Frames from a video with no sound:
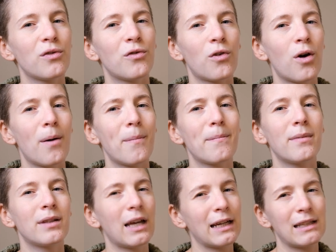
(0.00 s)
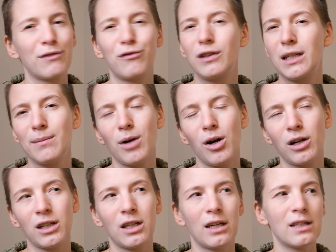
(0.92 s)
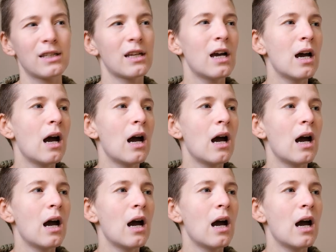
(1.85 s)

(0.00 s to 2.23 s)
from like the flea market.